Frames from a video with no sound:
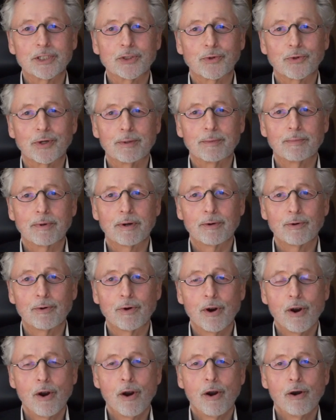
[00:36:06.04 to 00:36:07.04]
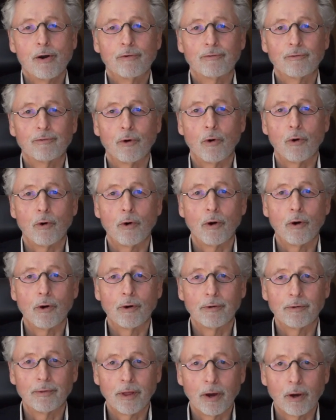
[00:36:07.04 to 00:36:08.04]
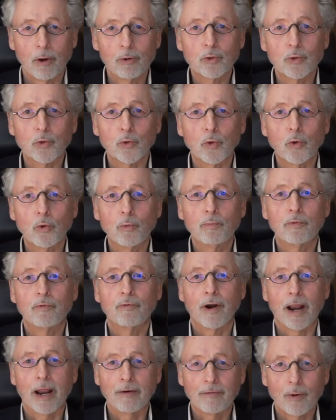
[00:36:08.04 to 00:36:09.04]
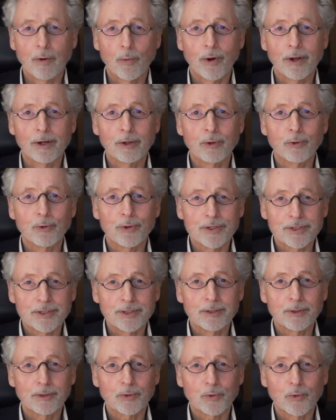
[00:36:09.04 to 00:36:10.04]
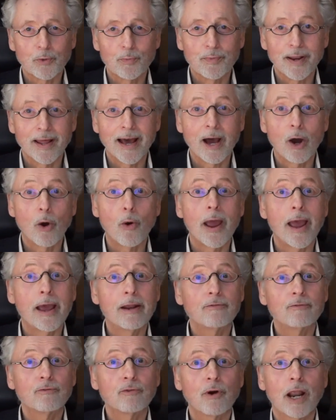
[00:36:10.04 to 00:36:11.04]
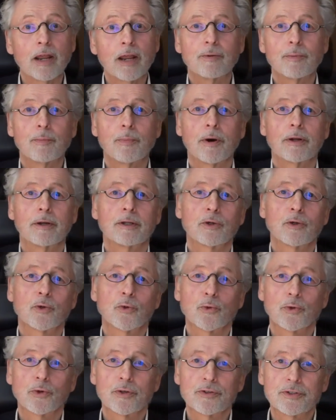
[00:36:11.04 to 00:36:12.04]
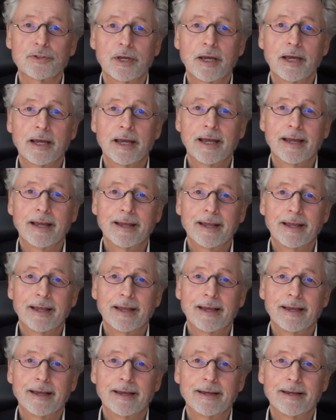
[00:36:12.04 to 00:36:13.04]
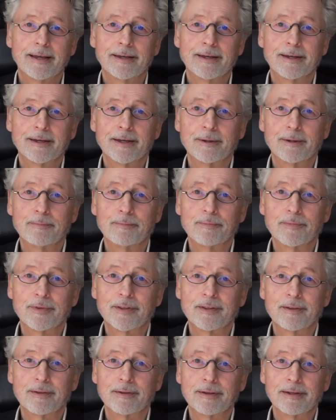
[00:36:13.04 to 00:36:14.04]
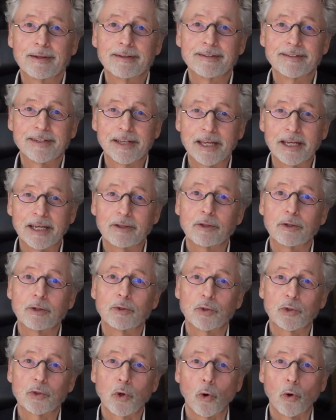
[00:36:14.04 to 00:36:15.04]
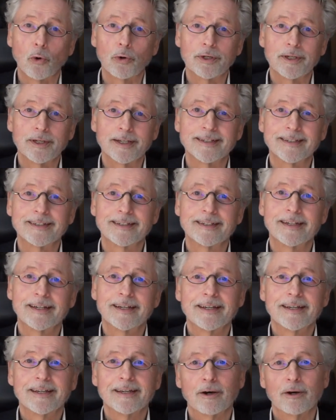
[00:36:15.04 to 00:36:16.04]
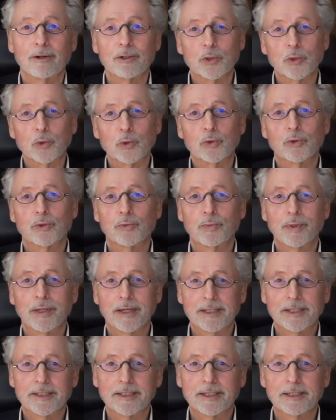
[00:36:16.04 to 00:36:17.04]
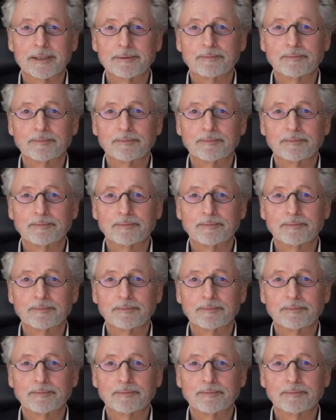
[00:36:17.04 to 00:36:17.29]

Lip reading: Rainbow for the whole group, for everyone who is in the group now, and for everybody who is seeing the recording on YouTube later.